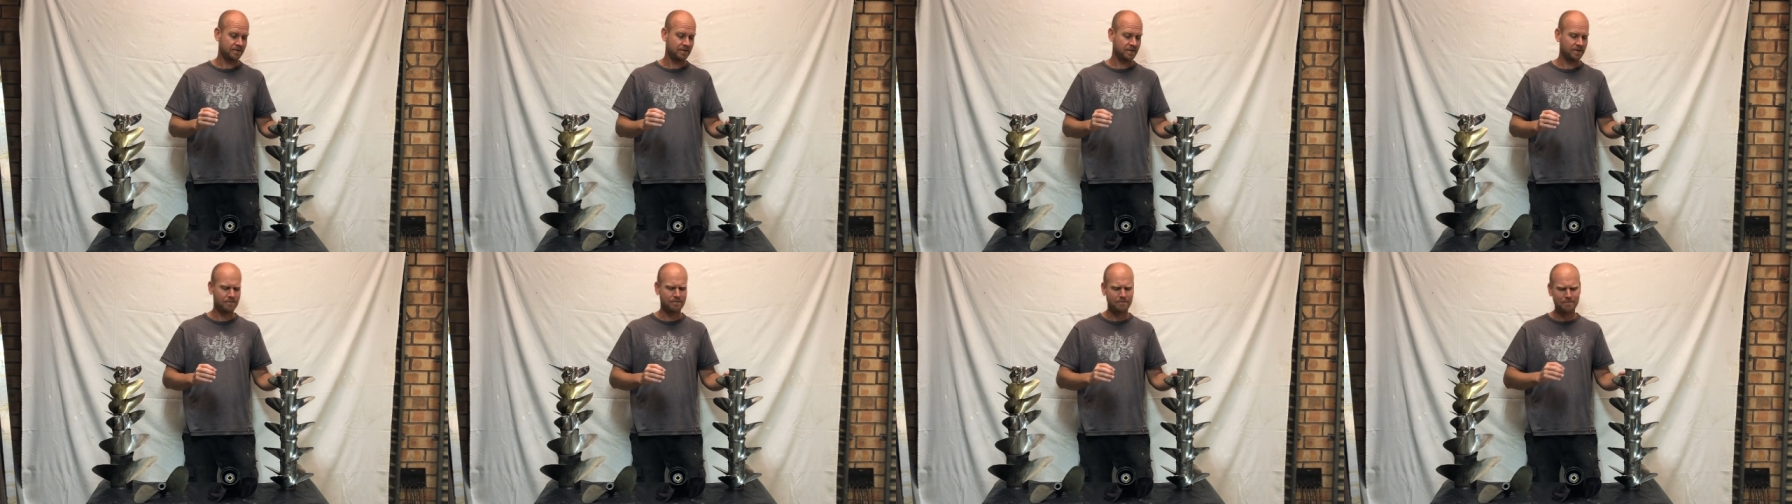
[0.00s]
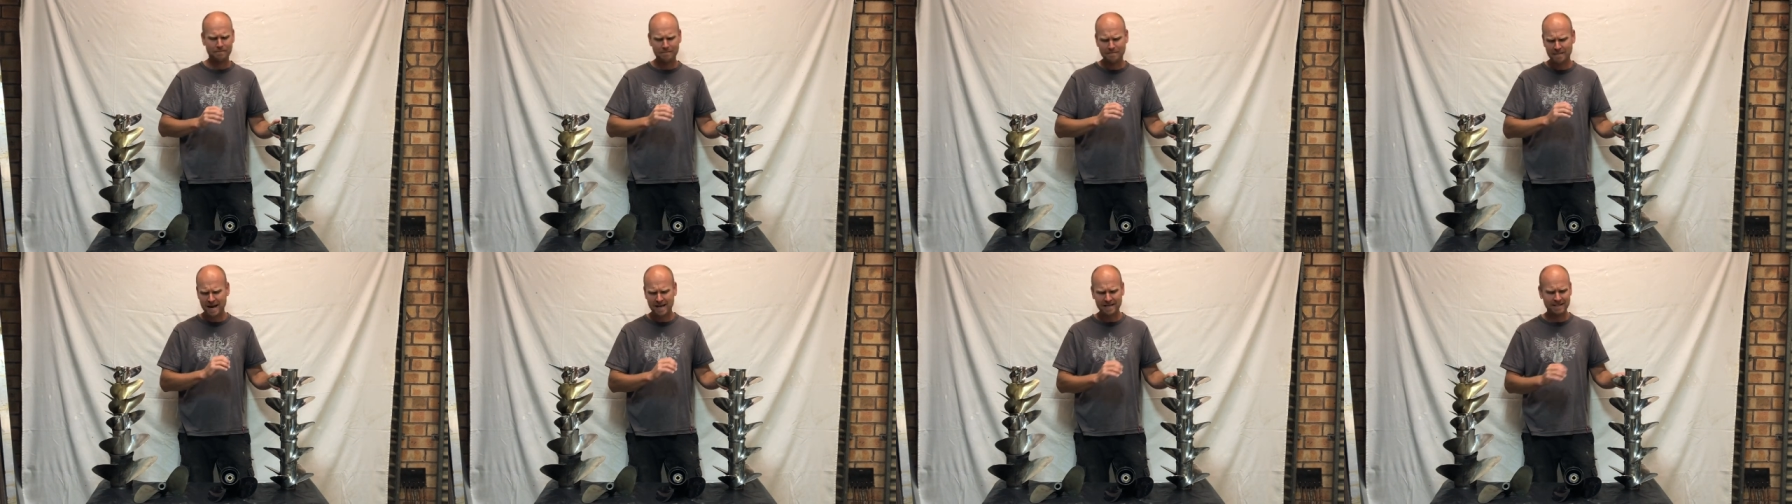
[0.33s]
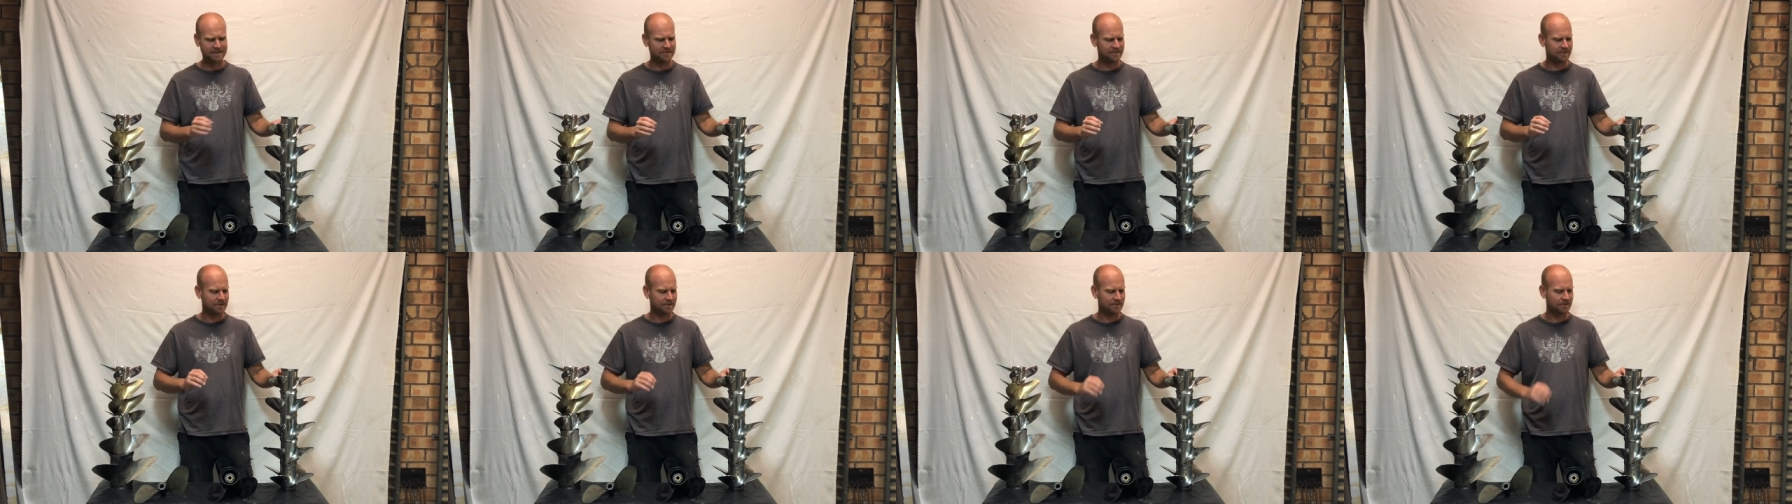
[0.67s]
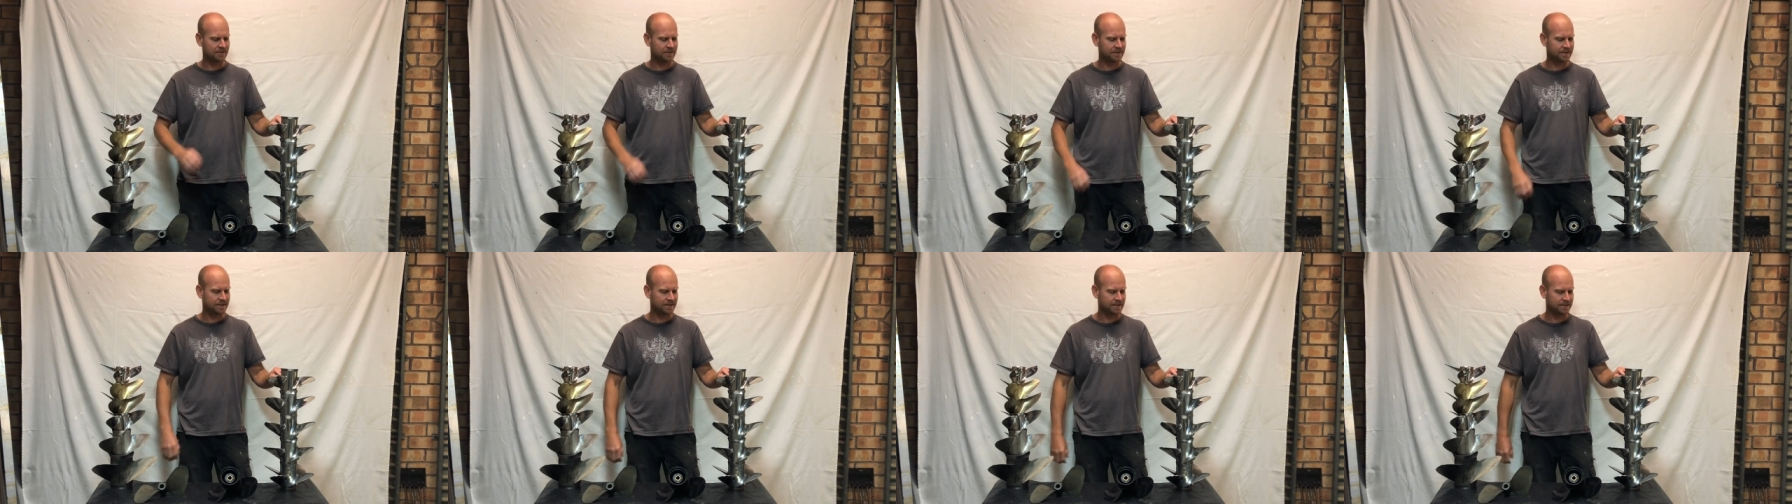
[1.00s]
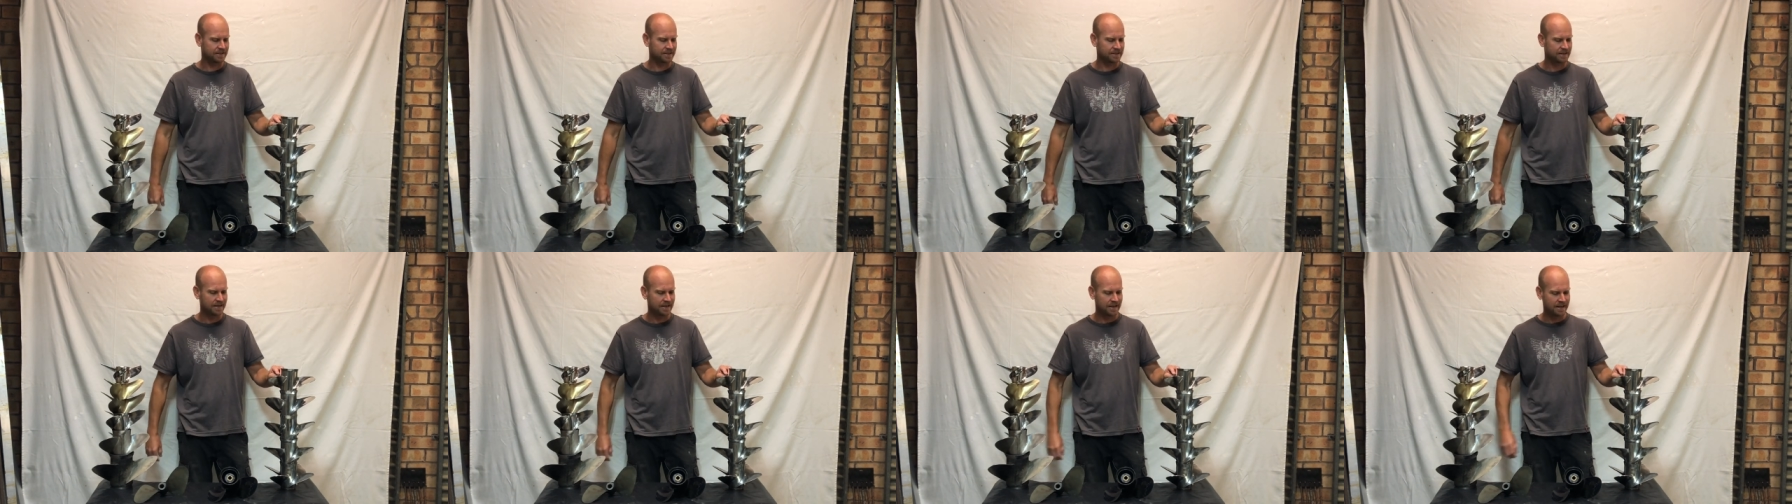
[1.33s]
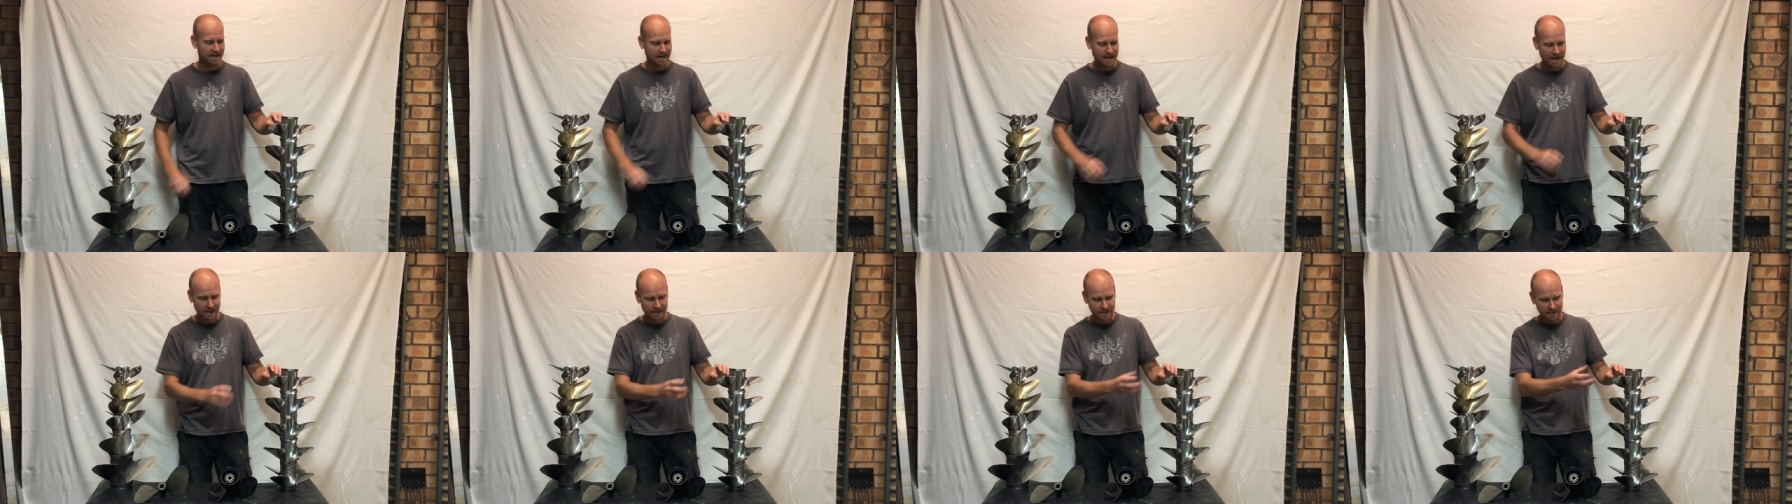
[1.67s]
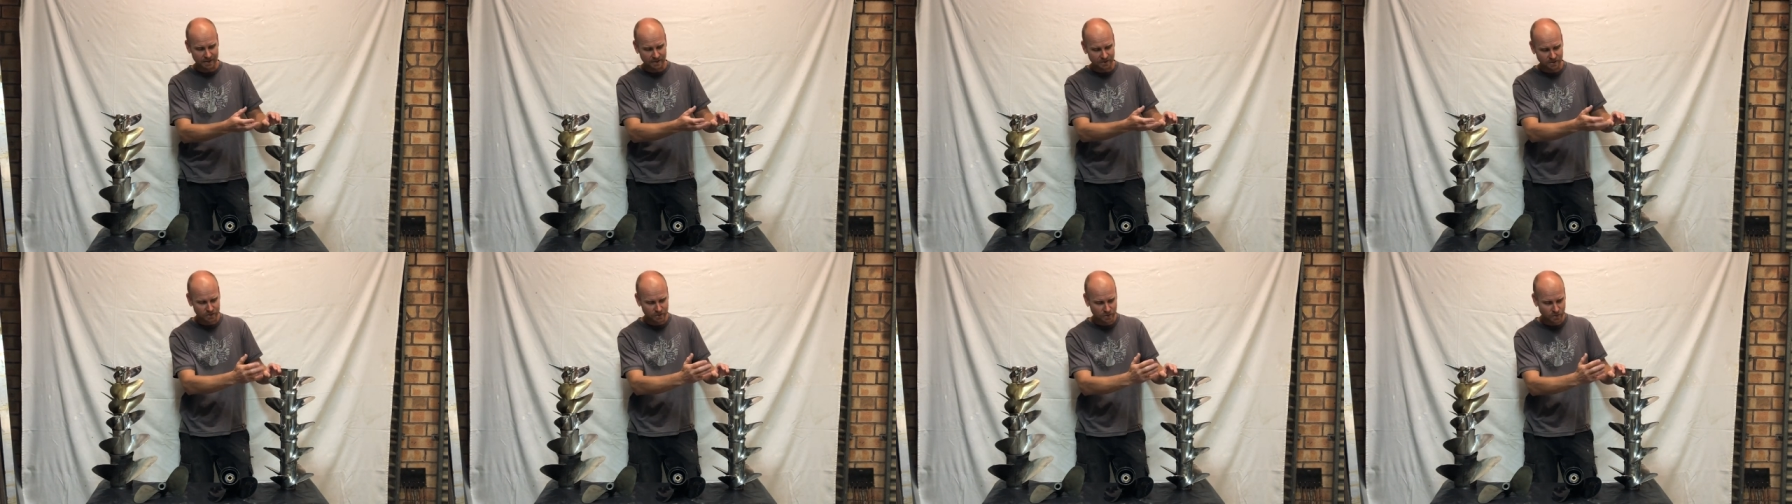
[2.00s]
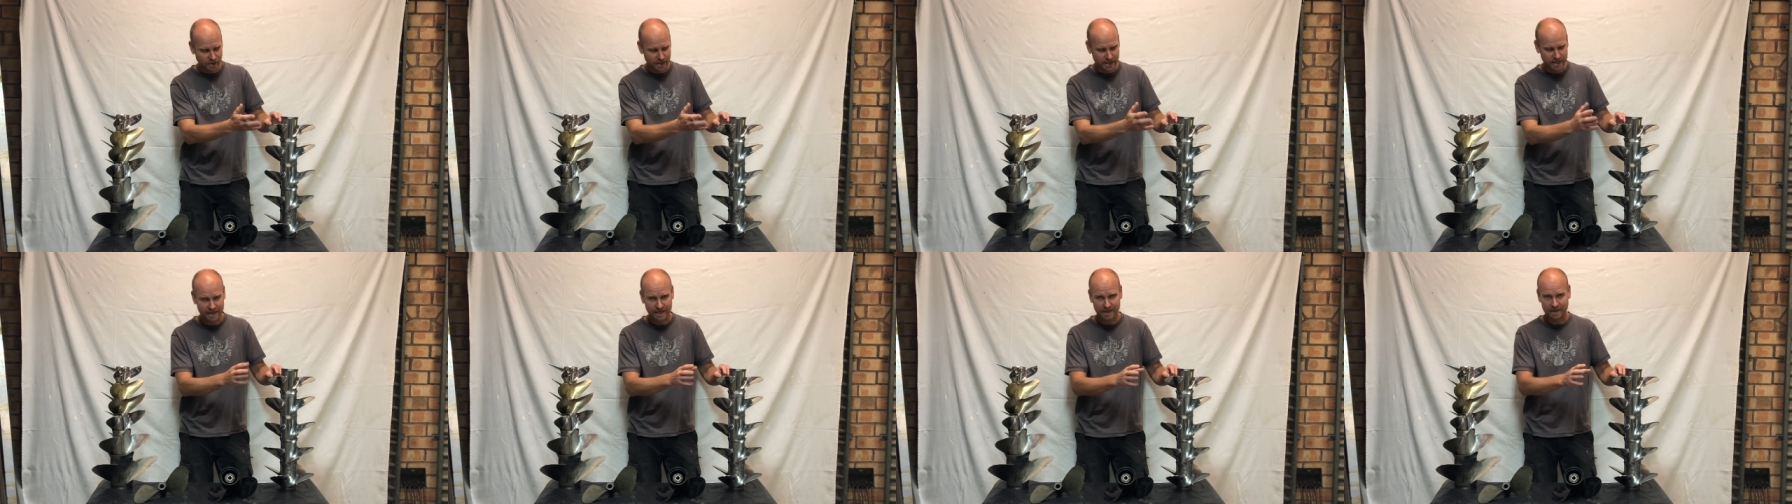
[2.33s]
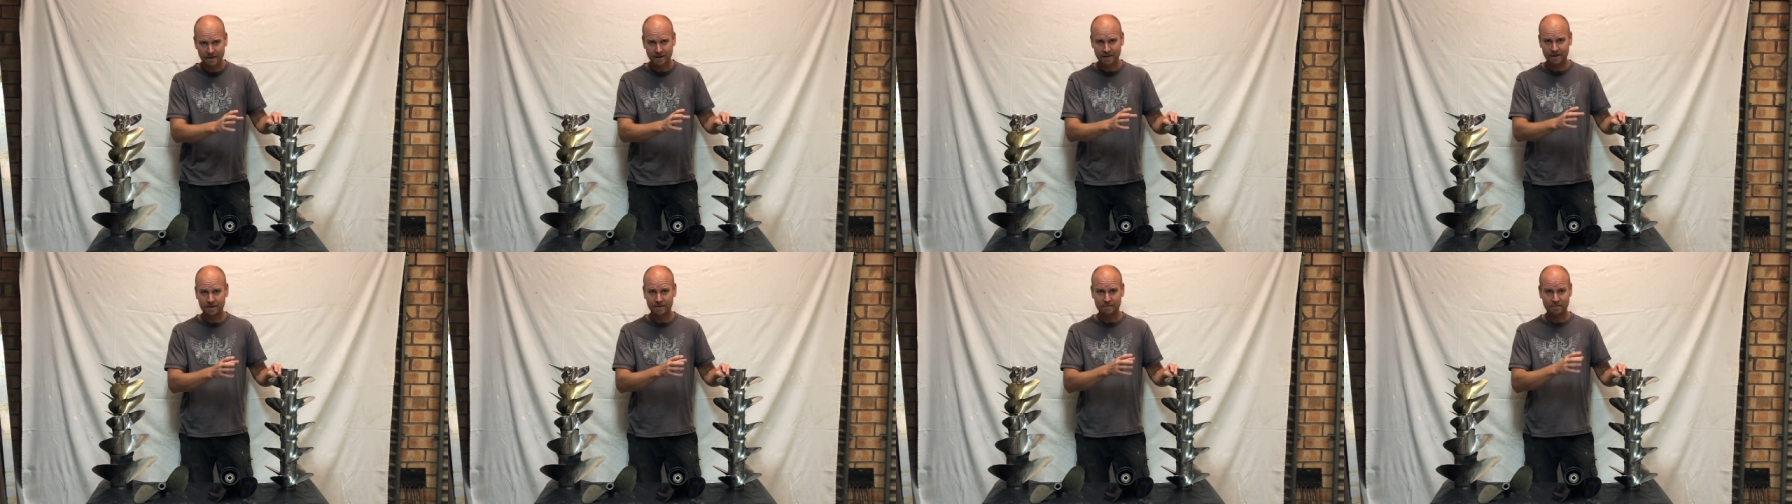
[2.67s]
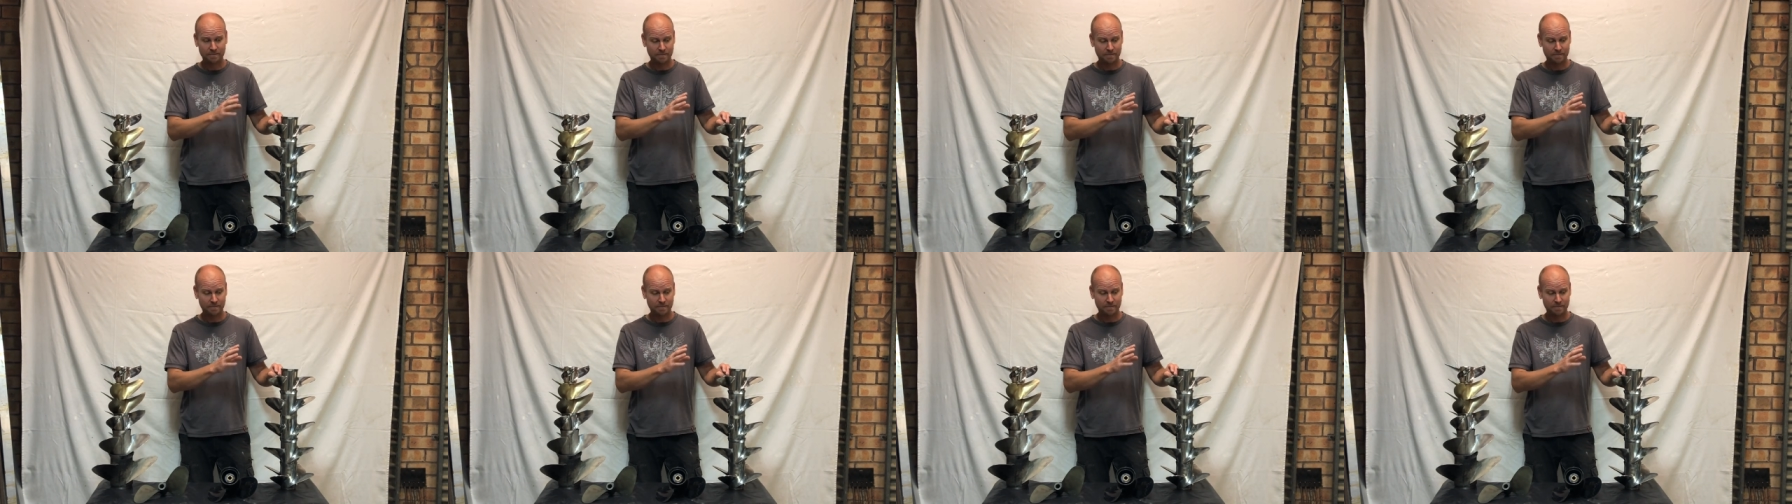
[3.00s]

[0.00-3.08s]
the massive differences a little tweak in a